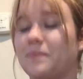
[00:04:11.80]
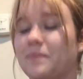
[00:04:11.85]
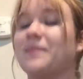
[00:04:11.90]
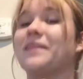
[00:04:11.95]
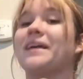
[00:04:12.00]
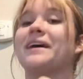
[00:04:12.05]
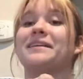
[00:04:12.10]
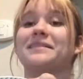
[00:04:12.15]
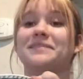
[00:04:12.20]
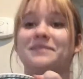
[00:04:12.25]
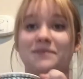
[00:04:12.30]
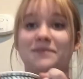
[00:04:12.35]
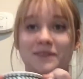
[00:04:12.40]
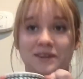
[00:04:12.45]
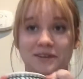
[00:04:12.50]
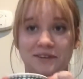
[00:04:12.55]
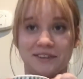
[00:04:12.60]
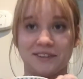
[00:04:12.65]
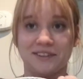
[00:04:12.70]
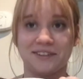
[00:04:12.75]
that is
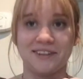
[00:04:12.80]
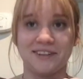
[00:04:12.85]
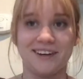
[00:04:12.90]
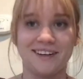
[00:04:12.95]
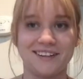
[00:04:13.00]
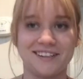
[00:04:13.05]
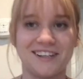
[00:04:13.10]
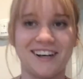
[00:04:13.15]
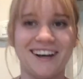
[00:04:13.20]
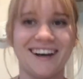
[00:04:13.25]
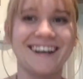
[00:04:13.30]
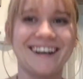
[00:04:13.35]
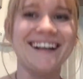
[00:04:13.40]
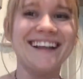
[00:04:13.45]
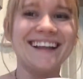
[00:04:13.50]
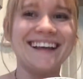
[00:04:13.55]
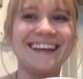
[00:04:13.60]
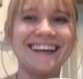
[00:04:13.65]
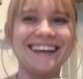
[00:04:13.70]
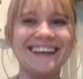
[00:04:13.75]
very good hot
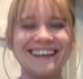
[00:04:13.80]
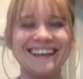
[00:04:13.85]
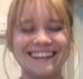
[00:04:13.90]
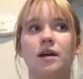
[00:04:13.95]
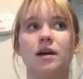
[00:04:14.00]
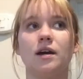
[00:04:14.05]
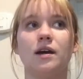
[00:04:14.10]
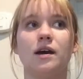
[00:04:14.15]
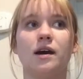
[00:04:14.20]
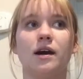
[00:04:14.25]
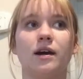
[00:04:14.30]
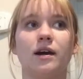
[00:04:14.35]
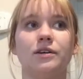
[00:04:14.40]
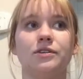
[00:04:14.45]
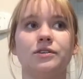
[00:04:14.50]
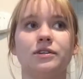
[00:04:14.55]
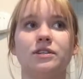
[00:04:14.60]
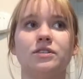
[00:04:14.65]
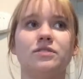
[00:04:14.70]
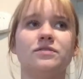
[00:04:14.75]
chocolate.
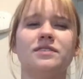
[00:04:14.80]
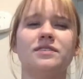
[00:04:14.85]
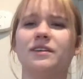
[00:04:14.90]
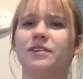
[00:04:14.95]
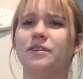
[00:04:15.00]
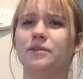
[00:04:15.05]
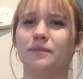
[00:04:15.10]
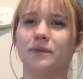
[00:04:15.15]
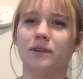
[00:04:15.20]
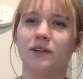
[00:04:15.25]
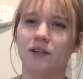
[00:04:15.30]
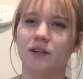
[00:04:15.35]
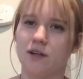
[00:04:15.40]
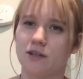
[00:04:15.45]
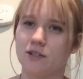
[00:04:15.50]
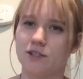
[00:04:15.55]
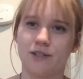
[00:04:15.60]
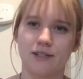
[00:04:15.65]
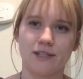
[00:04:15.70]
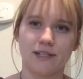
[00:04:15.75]
You can use other milk
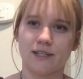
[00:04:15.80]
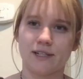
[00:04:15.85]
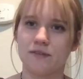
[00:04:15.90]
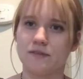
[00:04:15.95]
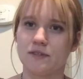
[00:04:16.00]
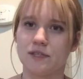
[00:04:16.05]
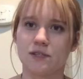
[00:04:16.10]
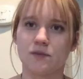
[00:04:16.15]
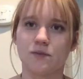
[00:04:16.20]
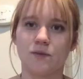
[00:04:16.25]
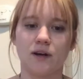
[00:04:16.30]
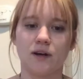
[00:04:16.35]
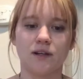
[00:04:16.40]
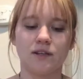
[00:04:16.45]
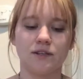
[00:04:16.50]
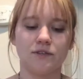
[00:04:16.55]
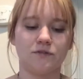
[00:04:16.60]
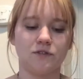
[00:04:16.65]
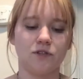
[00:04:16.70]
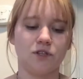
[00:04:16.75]
alternatives as well
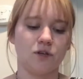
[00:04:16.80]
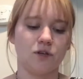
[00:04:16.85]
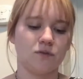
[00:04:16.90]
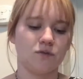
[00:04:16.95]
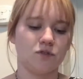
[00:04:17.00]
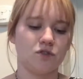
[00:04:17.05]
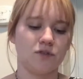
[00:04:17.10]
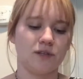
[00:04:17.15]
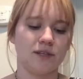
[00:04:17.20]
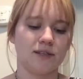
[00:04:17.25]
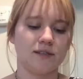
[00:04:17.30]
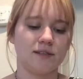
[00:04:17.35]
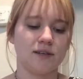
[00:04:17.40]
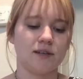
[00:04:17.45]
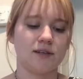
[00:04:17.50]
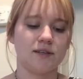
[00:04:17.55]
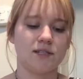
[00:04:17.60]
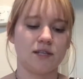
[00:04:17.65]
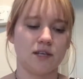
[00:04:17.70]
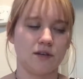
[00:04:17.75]
if you don't drink
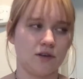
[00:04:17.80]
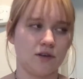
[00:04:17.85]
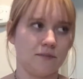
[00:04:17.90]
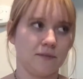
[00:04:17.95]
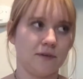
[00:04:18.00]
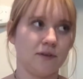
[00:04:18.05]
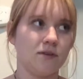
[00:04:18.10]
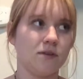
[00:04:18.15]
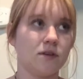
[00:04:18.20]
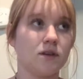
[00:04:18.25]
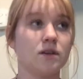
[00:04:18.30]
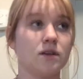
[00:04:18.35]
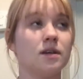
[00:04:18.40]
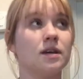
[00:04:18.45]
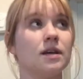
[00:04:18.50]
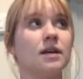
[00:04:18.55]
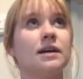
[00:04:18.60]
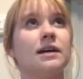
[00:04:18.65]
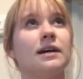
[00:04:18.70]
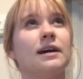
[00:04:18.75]
dairy milk.
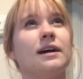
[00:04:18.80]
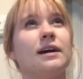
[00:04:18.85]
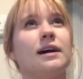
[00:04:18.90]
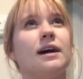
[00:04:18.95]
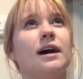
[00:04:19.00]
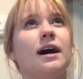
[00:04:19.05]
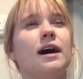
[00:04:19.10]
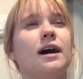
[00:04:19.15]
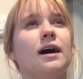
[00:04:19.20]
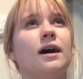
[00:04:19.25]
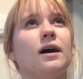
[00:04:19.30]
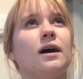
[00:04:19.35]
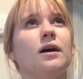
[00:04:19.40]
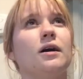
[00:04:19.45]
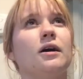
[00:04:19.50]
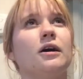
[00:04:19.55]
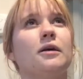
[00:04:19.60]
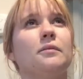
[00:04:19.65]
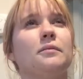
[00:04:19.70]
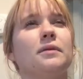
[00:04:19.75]

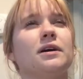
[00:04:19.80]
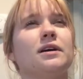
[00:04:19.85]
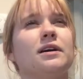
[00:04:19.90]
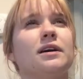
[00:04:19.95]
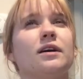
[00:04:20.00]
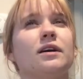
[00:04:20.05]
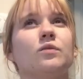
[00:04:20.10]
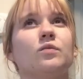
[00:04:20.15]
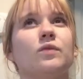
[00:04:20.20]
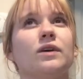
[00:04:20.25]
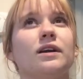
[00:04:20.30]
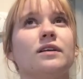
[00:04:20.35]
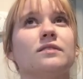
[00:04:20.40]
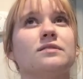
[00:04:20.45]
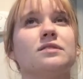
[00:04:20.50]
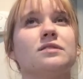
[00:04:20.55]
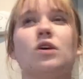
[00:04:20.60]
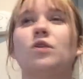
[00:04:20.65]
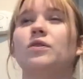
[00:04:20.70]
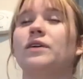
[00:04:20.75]
And what
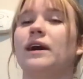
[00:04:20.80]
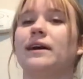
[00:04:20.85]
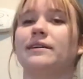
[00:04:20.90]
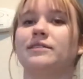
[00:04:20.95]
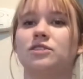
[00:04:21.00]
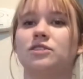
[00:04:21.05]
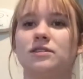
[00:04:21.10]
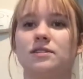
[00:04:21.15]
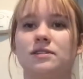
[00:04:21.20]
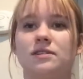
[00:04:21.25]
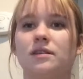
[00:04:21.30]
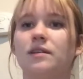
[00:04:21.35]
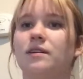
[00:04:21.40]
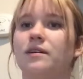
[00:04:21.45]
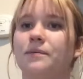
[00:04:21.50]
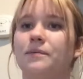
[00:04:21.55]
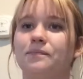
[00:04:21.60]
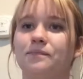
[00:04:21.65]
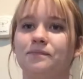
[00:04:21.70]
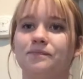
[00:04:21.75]
else? Oh yeah, just
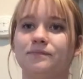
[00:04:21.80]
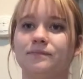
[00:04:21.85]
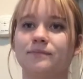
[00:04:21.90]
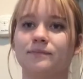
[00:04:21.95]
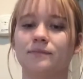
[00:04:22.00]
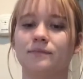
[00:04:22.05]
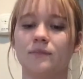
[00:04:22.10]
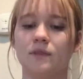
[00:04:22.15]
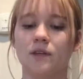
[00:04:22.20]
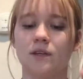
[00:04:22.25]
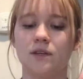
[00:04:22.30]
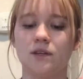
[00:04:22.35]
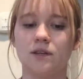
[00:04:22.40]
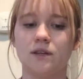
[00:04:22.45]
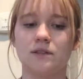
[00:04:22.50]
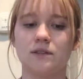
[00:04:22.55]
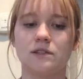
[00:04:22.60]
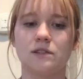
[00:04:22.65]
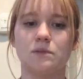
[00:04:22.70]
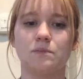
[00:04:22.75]
a
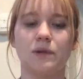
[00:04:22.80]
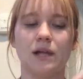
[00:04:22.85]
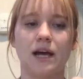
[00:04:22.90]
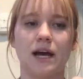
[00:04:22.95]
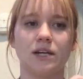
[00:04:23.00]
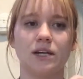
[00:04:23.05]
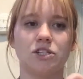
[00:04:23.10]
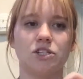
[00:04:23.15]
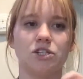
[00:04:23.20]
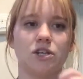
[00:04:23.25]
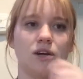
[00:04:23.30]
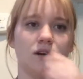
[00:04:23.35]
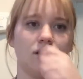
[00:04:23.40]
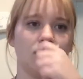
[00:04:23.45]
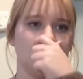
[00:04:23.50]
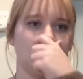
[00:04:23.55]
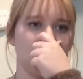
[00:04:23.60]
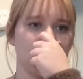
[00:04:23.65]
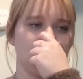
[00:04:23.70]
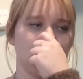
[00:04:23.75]
splash
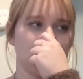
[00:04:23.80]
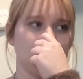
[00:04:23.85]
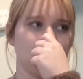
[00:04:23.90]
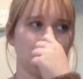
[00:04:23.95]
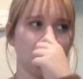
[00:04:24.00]
of